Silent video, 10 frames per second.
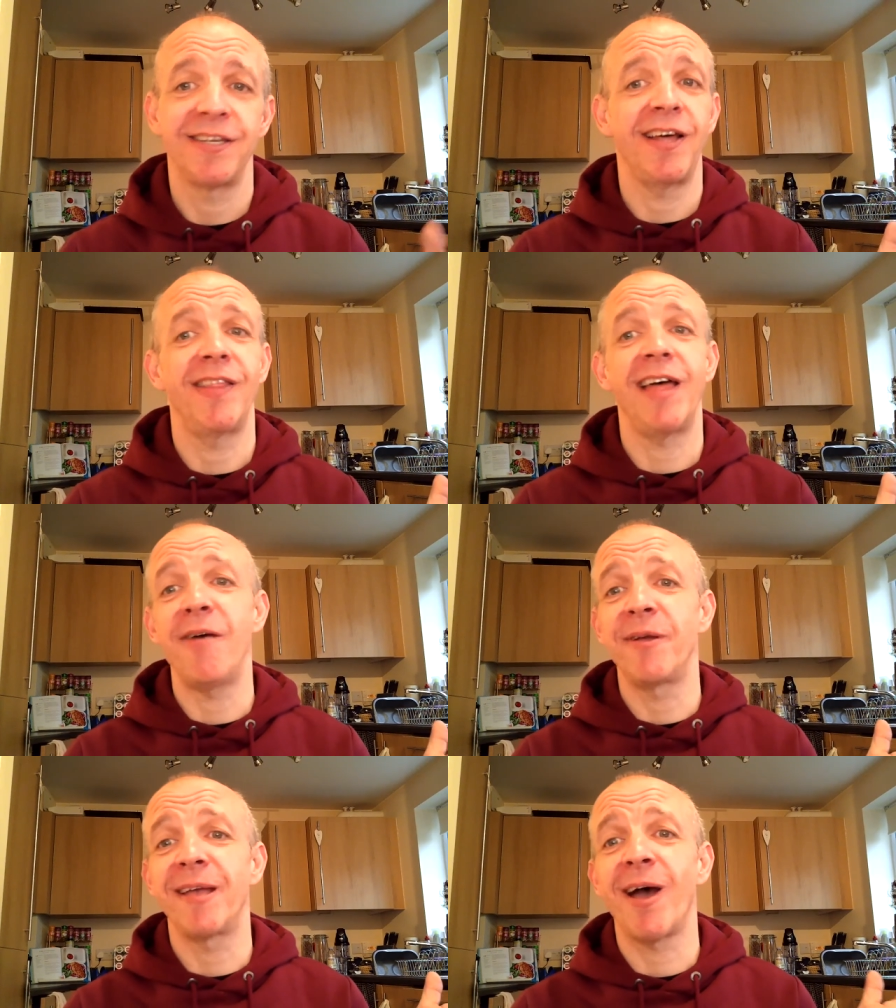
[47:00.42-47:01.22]
So
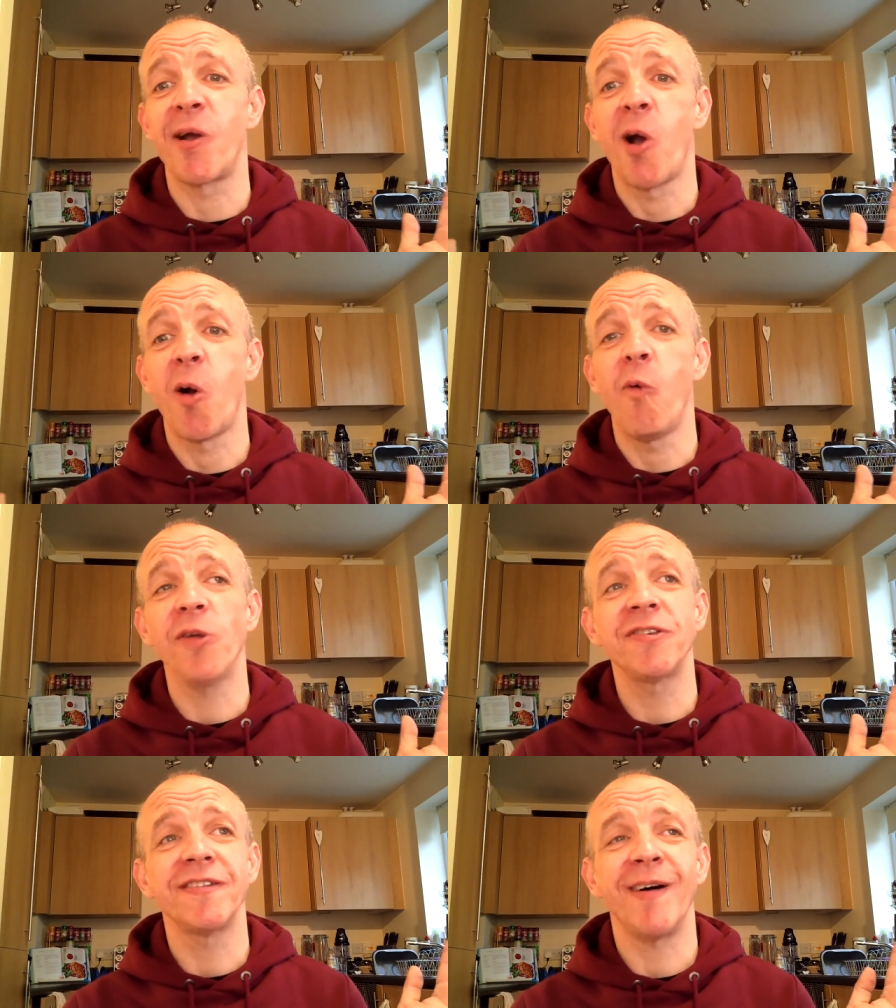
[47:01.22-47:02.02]
there we go.
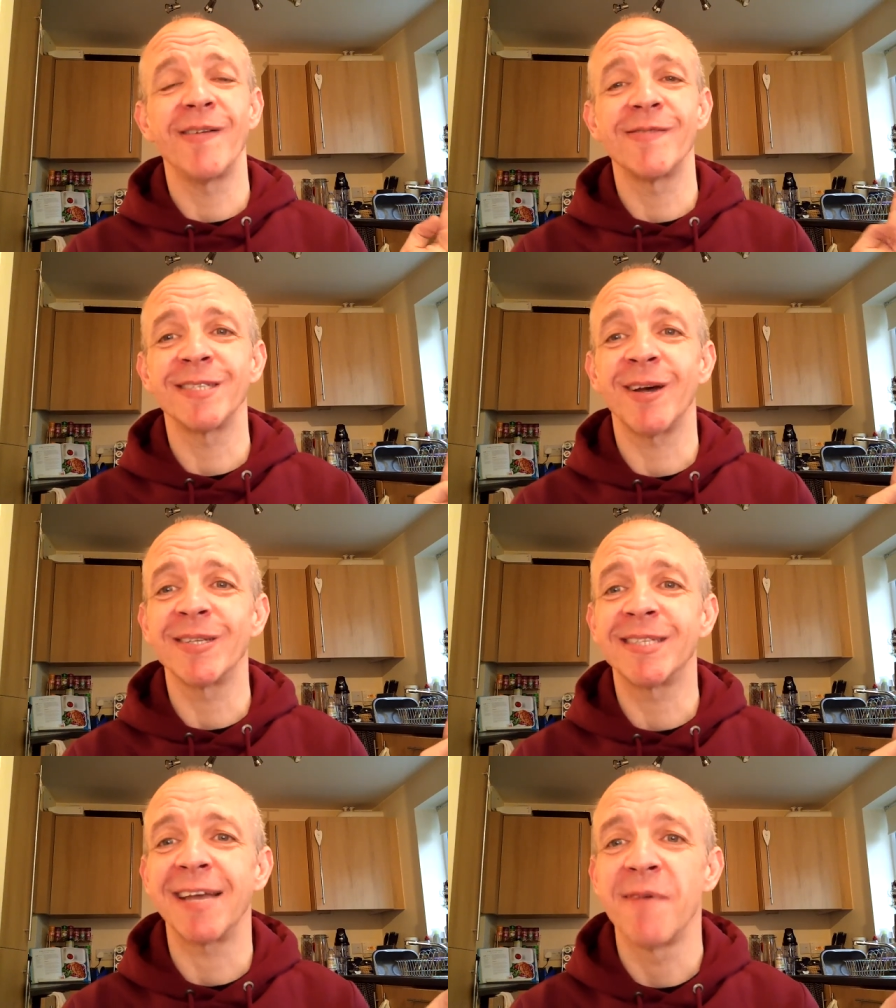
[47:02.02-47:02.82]
What a
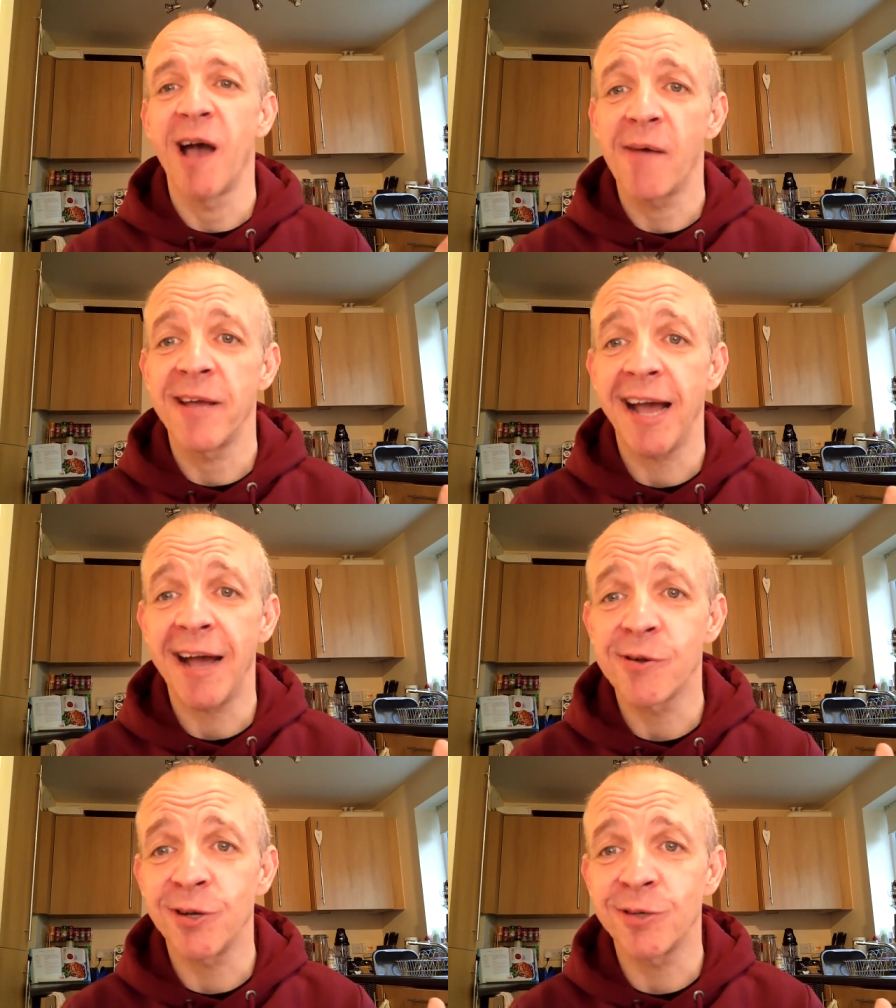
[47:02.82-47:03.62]
five-a-side team. I mean,
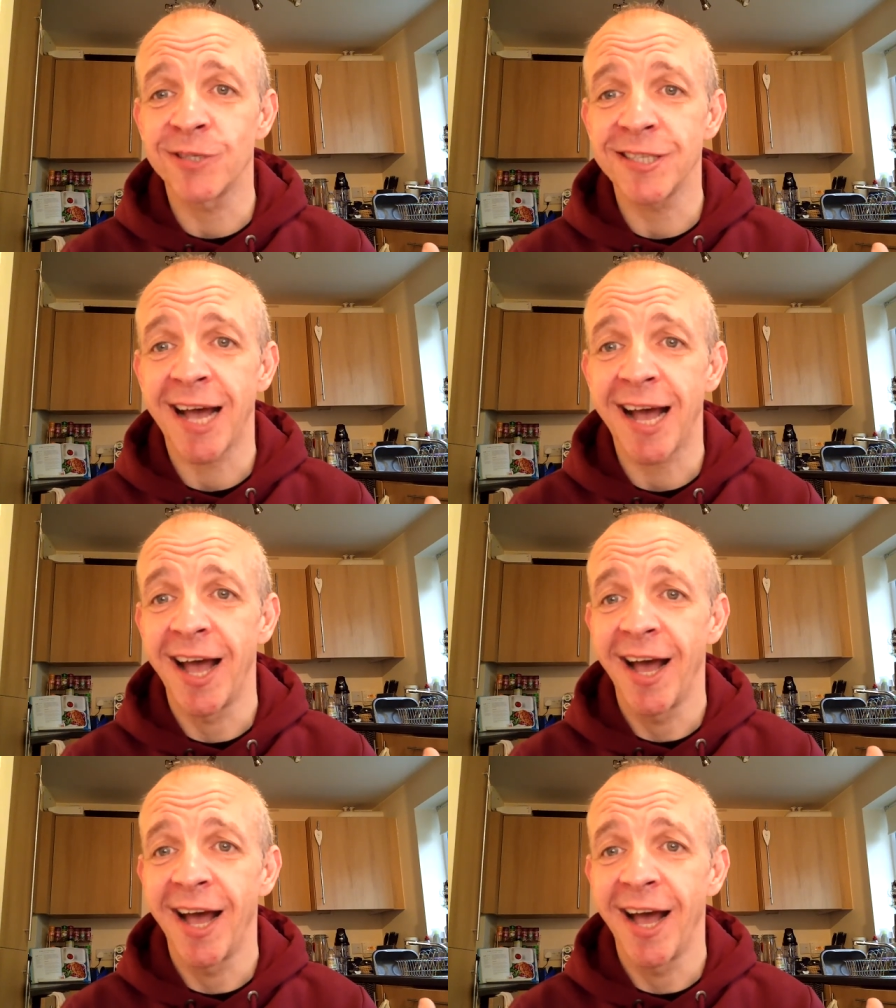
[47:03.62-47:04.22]
how good was that?